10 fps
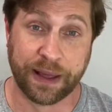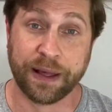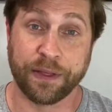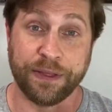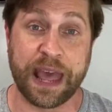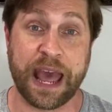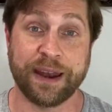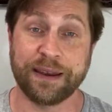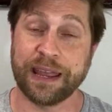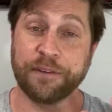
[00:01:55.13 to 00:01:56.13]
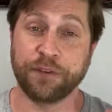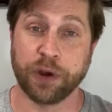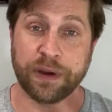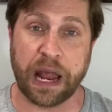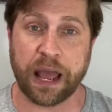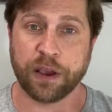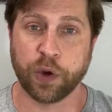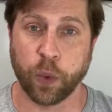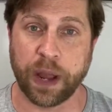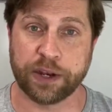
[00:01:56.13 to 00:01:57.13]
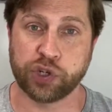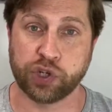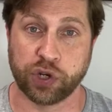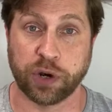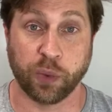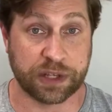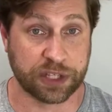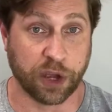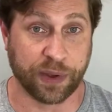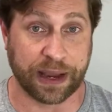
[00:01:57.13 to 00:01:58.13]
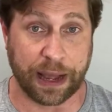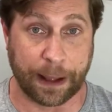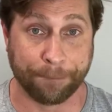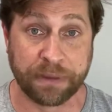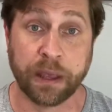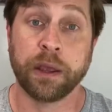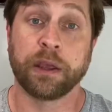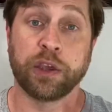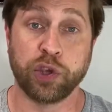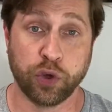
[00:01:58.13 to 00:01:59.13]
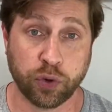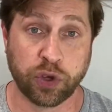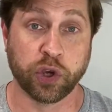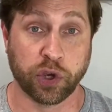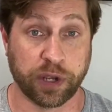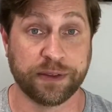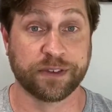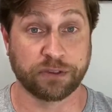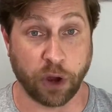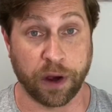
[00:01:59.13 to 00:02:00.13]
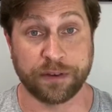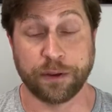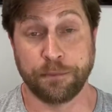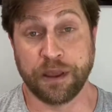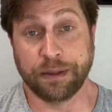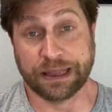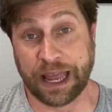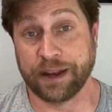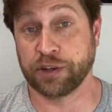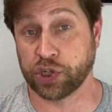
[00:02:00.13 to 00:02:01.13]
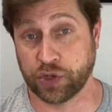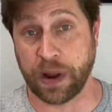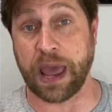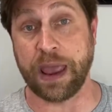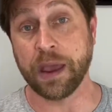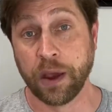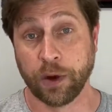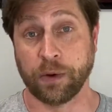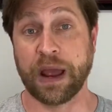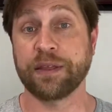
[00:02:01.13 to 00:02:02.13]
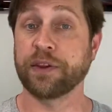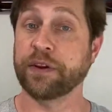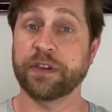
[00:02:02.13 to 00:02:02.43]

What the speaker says: that if you're not quite sure what's going on, you could start to be led astray, right? There's a